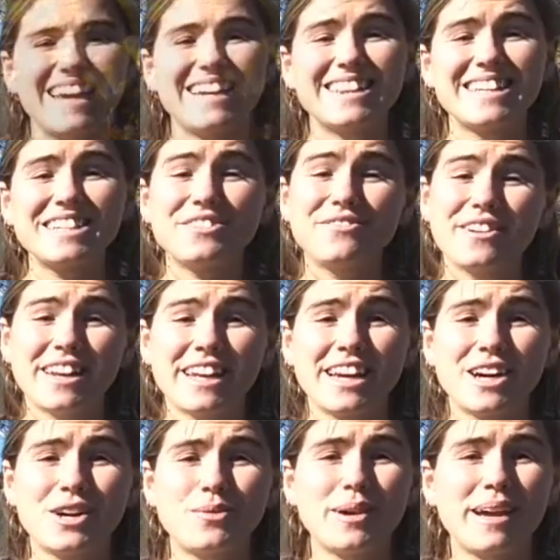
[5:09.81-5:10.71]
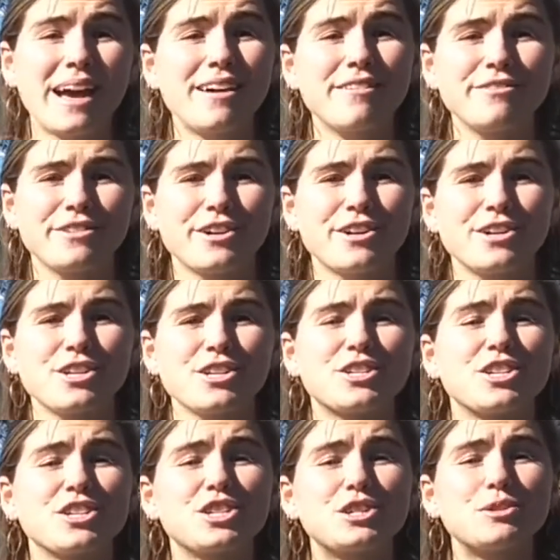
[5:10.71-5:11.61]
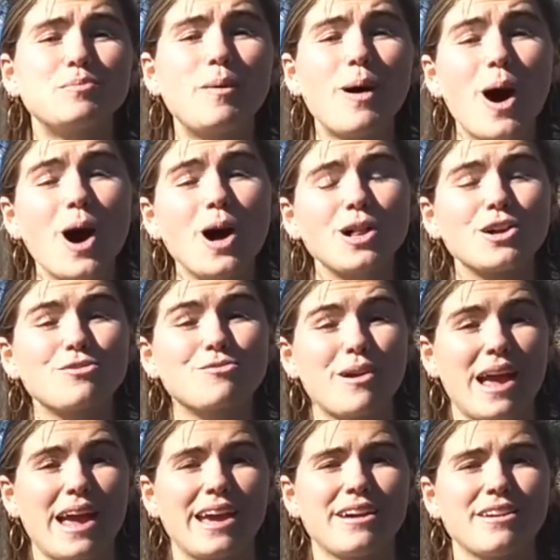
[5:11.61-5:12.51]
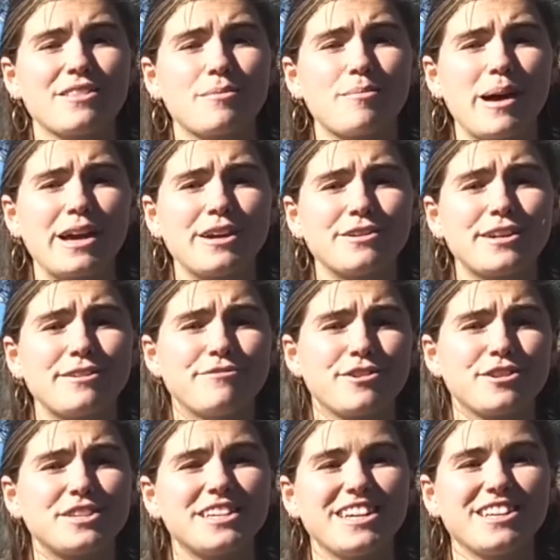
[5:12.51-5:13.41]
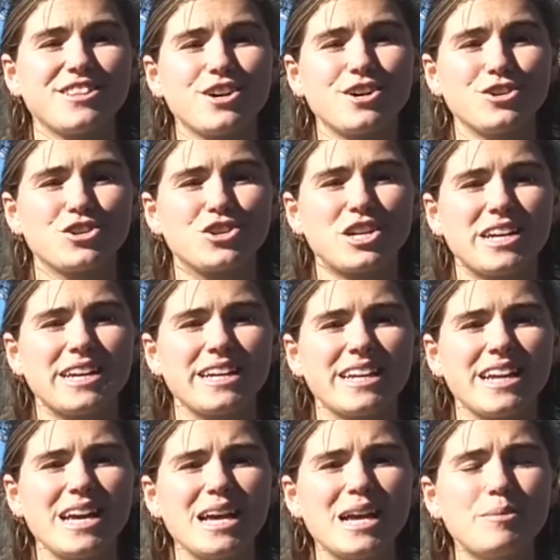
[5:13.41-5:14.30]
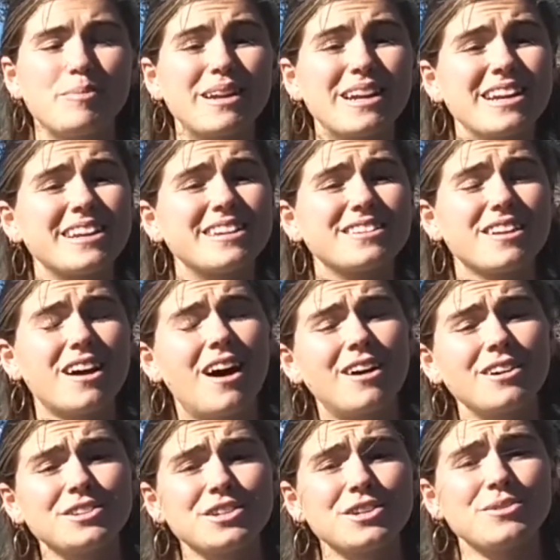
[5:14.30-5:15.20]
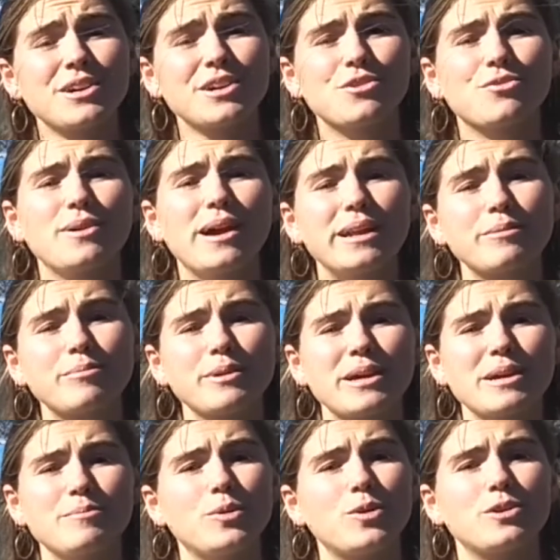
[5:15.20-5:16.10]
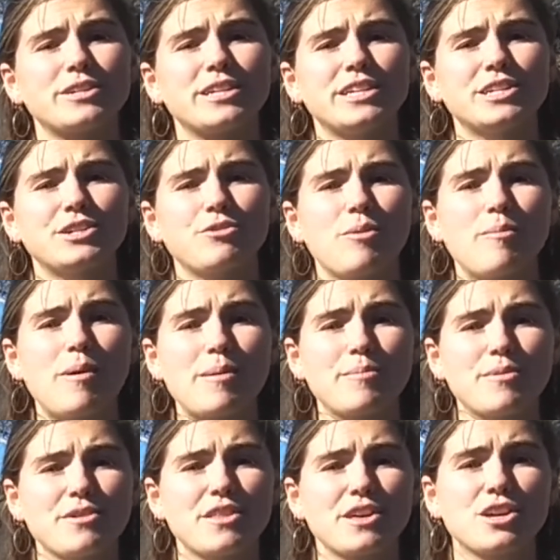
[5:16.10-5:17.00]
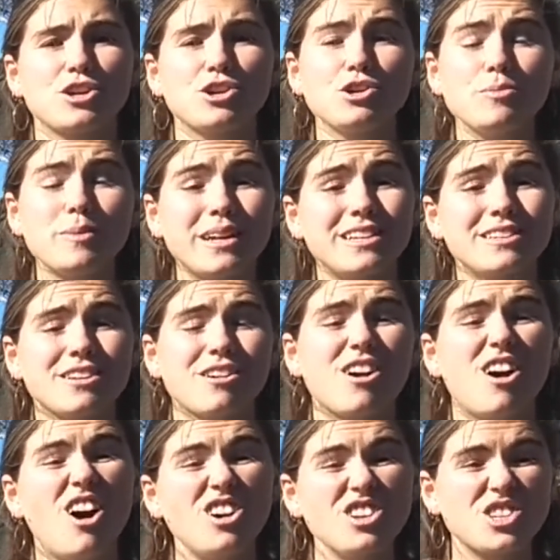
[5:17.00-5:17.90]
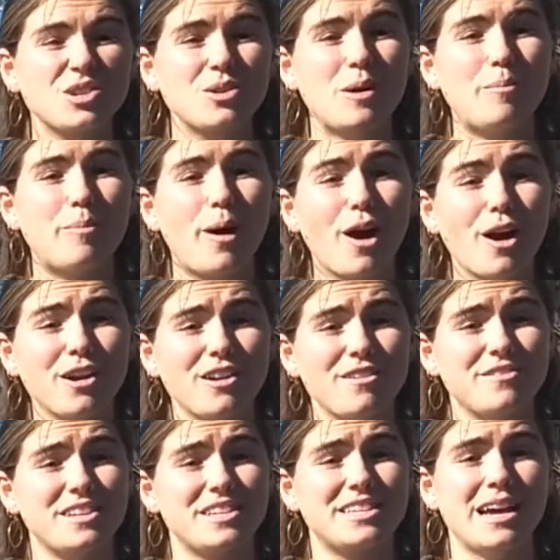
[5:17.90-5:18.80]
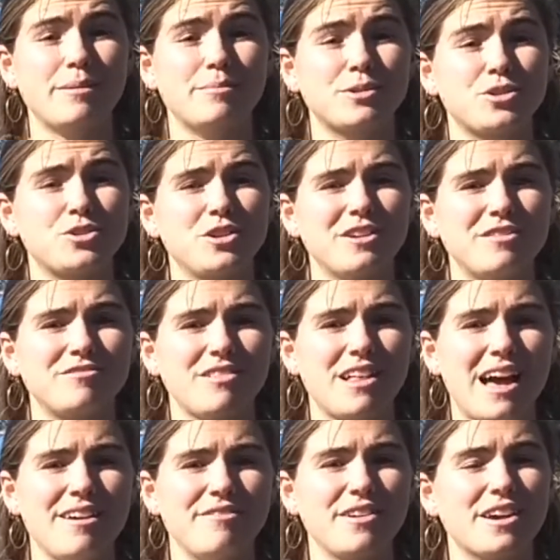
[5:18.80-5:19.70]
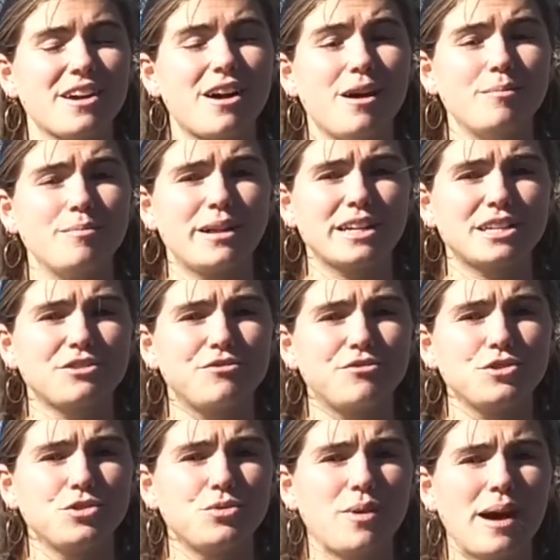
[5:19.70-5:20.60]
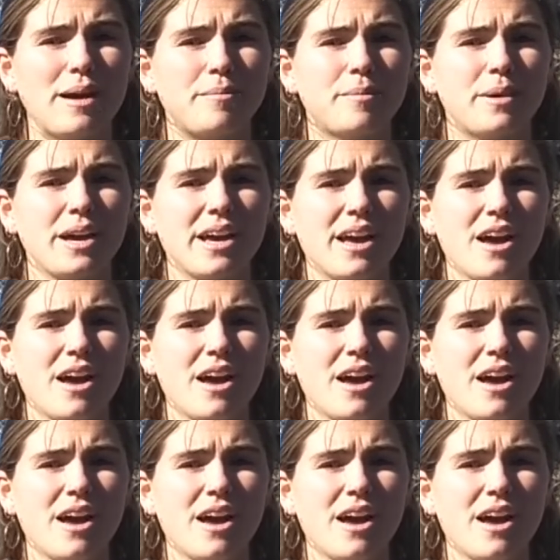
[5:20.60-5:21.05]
In this video, we have learned a small array of the biodiversity in the ocean, but it is also incredibly important to remember that humans are also a part of this tapestry of life and complex food web.